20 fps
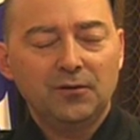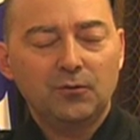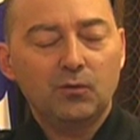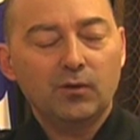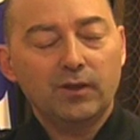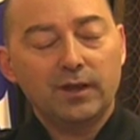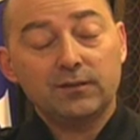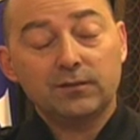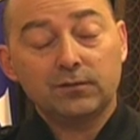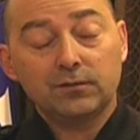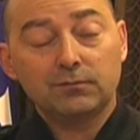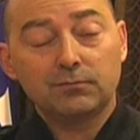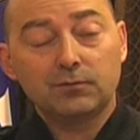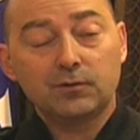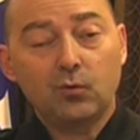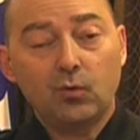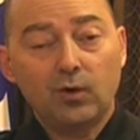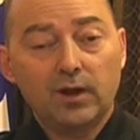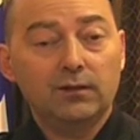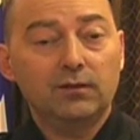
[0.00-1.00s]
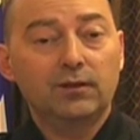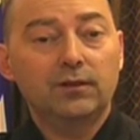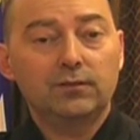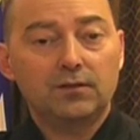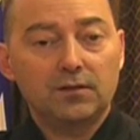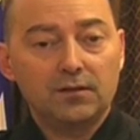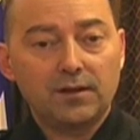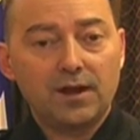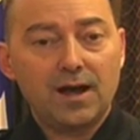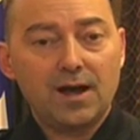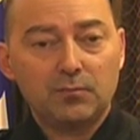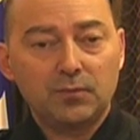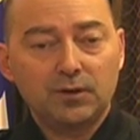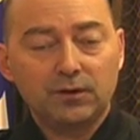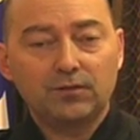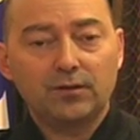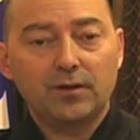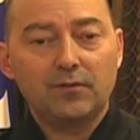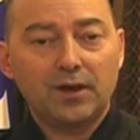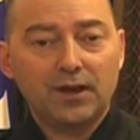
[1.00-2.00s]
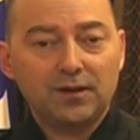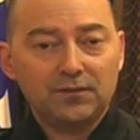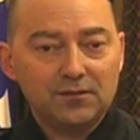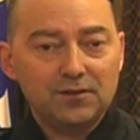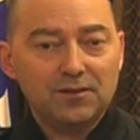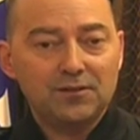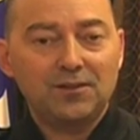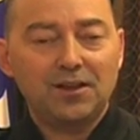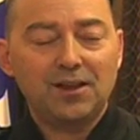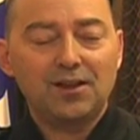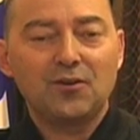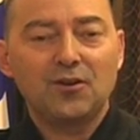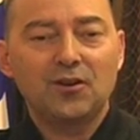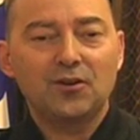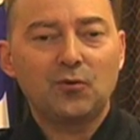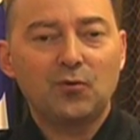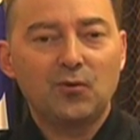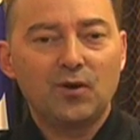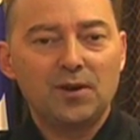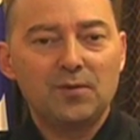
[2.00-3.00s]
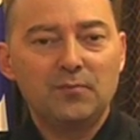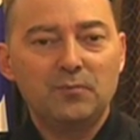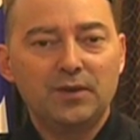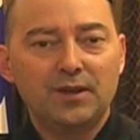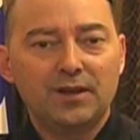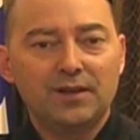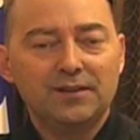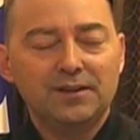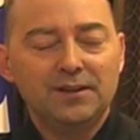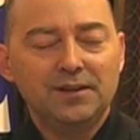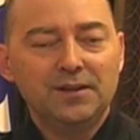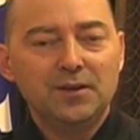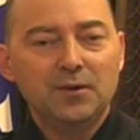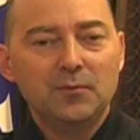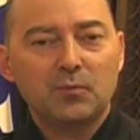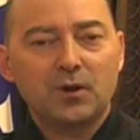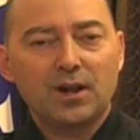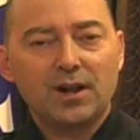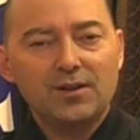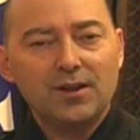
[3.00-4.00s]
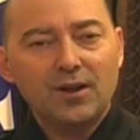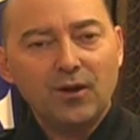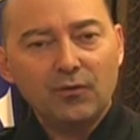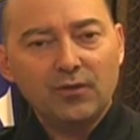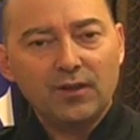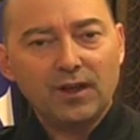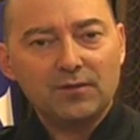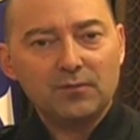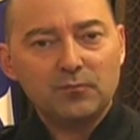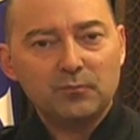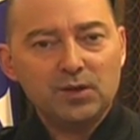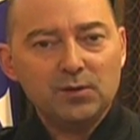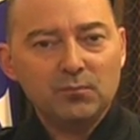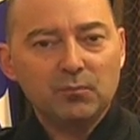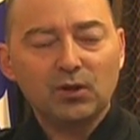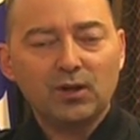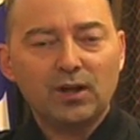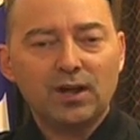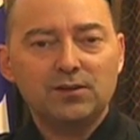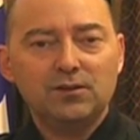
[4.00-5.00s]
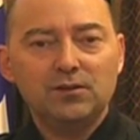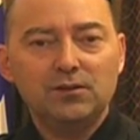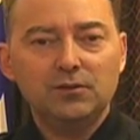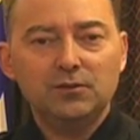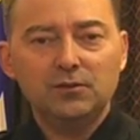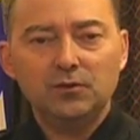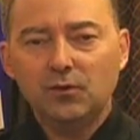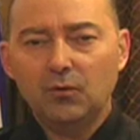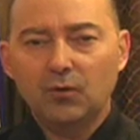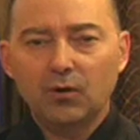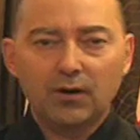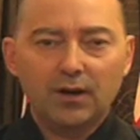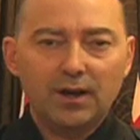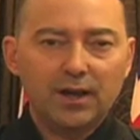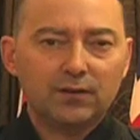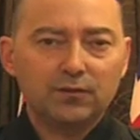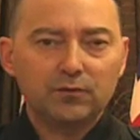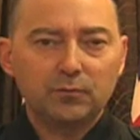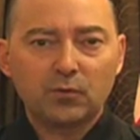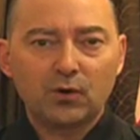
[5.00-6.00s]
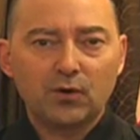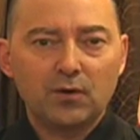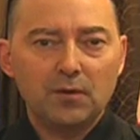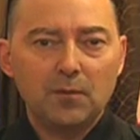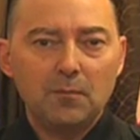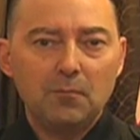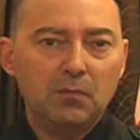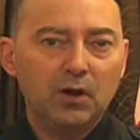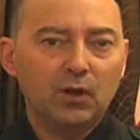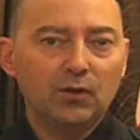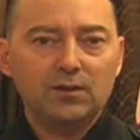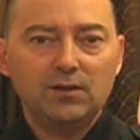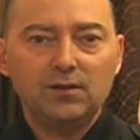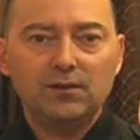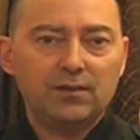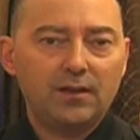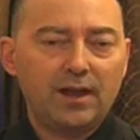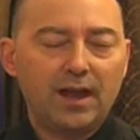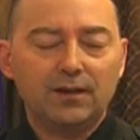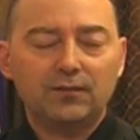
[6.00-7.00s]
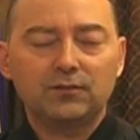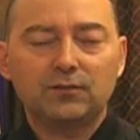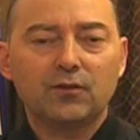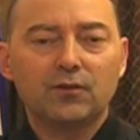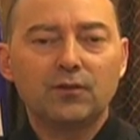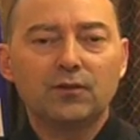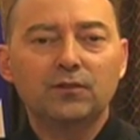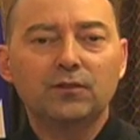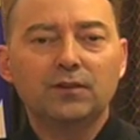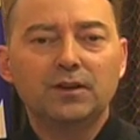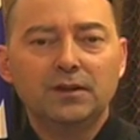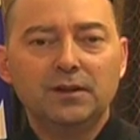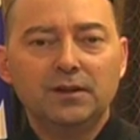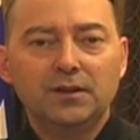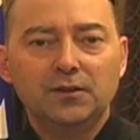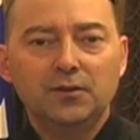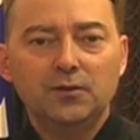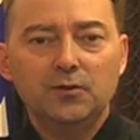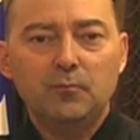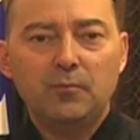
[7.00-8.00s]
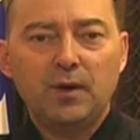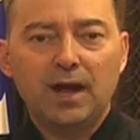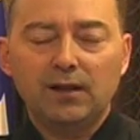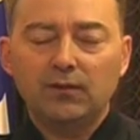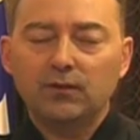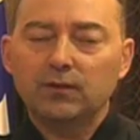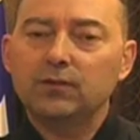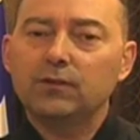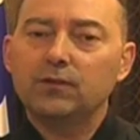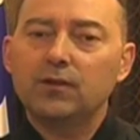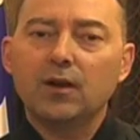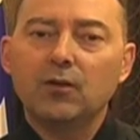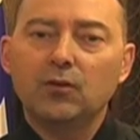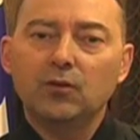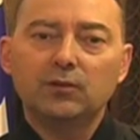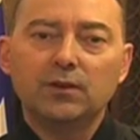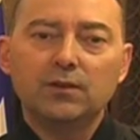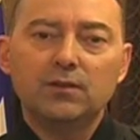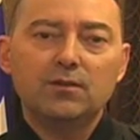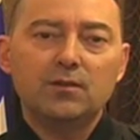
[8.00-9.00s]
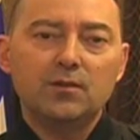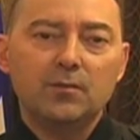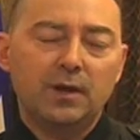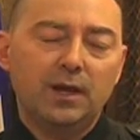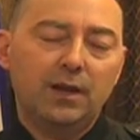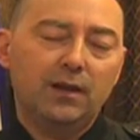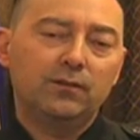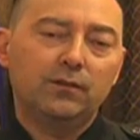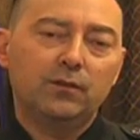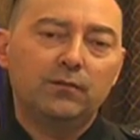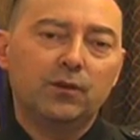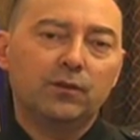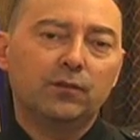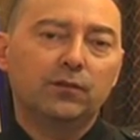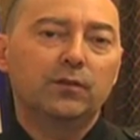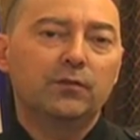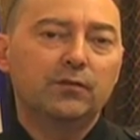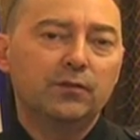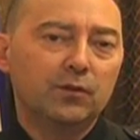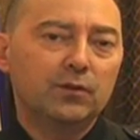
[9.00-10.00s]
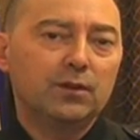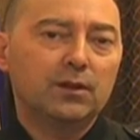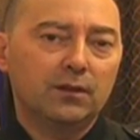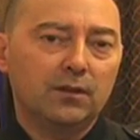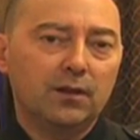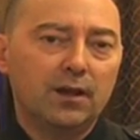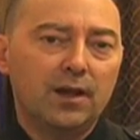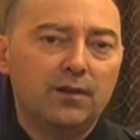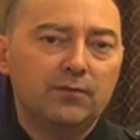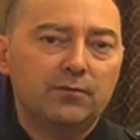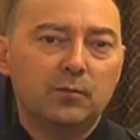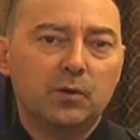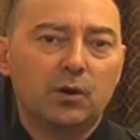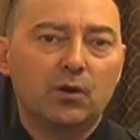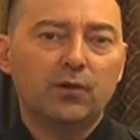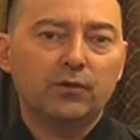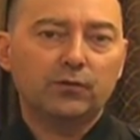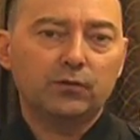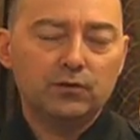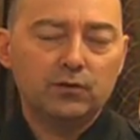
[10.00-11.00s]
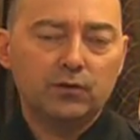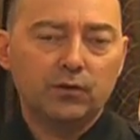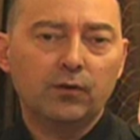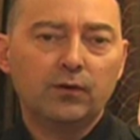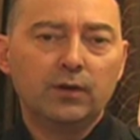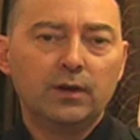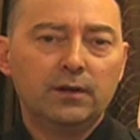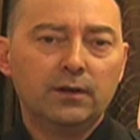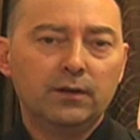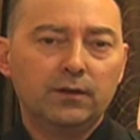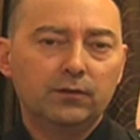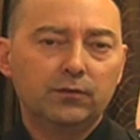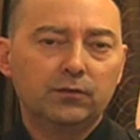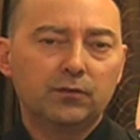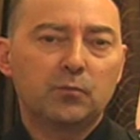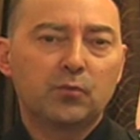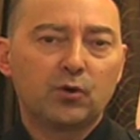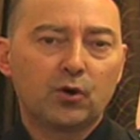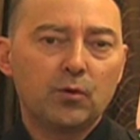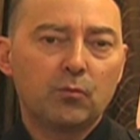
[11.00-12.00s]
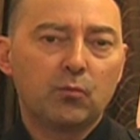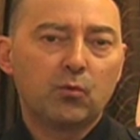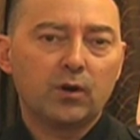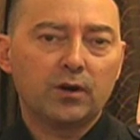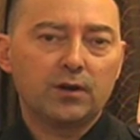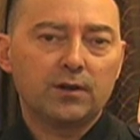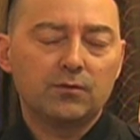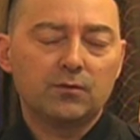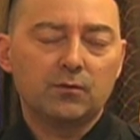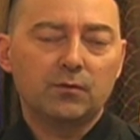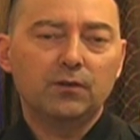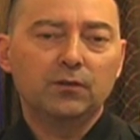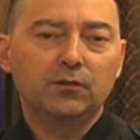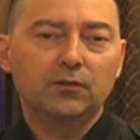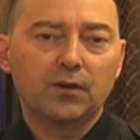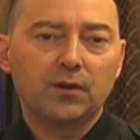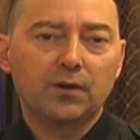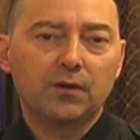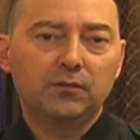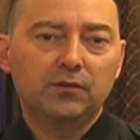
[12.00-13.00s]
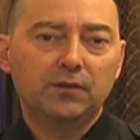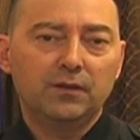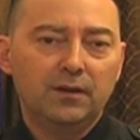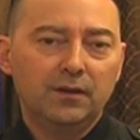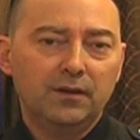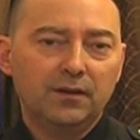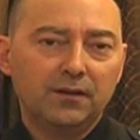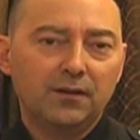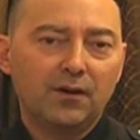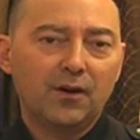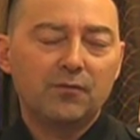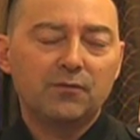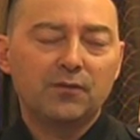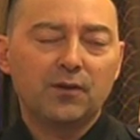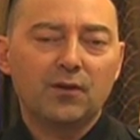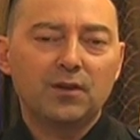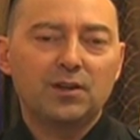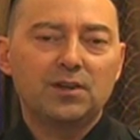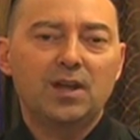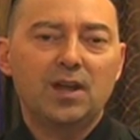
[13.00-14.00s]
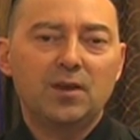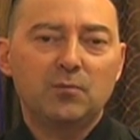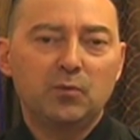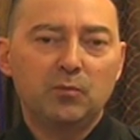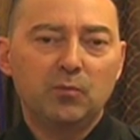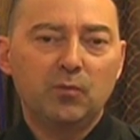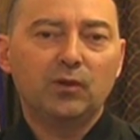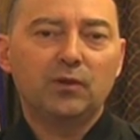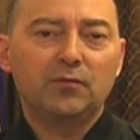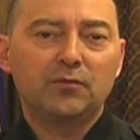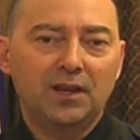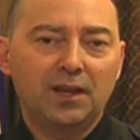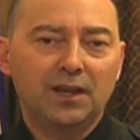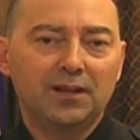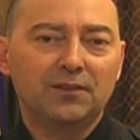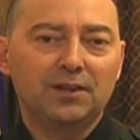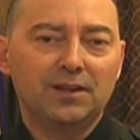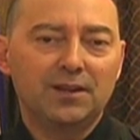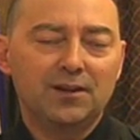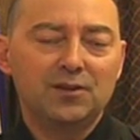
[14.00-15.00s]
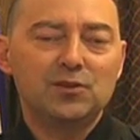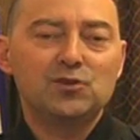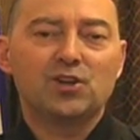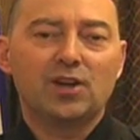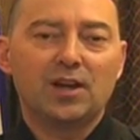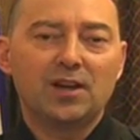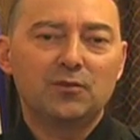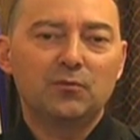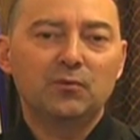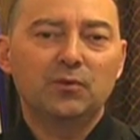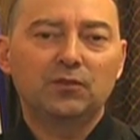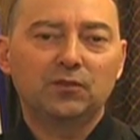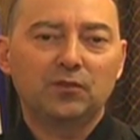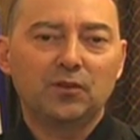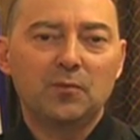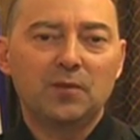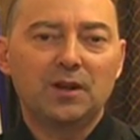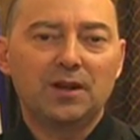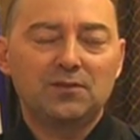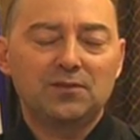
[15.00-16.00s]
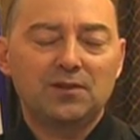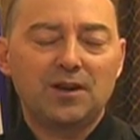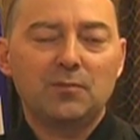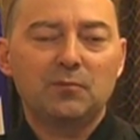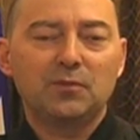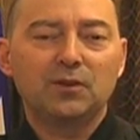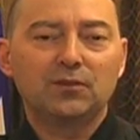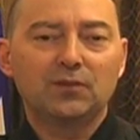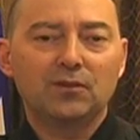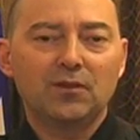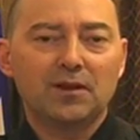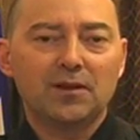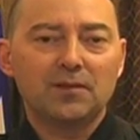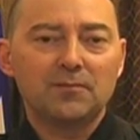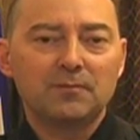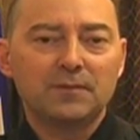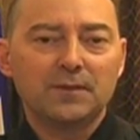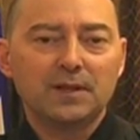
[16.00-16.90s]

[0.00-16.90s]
Well, that's quite a list of topics. I've asked you to take on quite a bit, but I know that people like you who are expert multitaskers, who balance not only the demands of your civilian life, but also your superb work in the reserves, are very capable of handling an agenda with so many topics on it.